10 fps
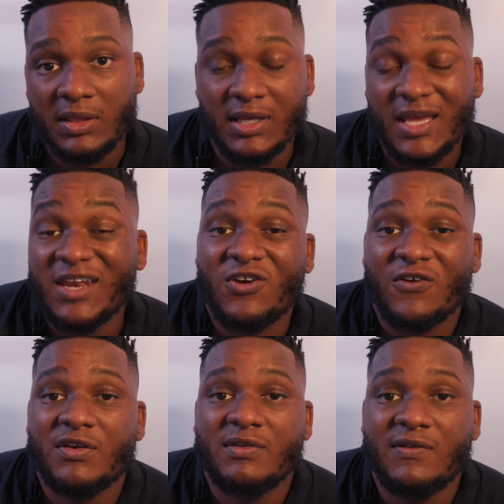The Canon
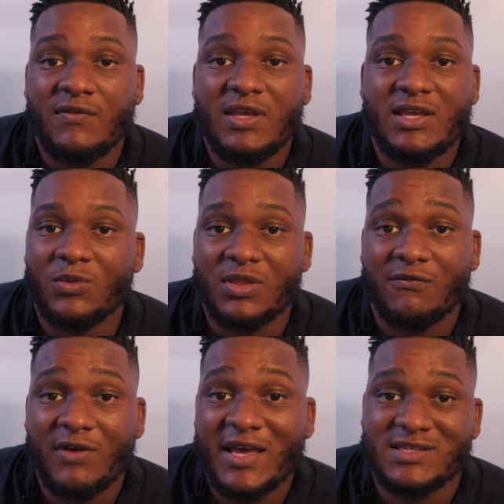R50V with a
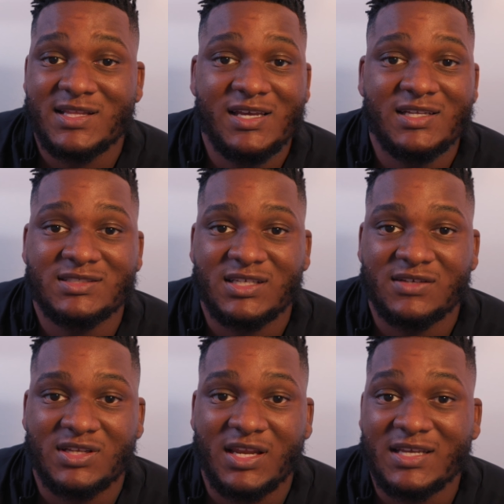fast lens
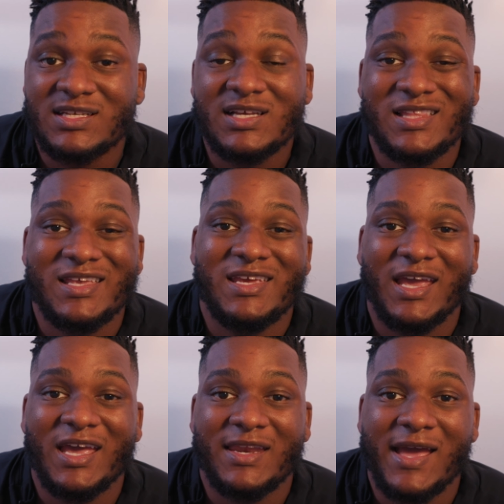gives a nice clean and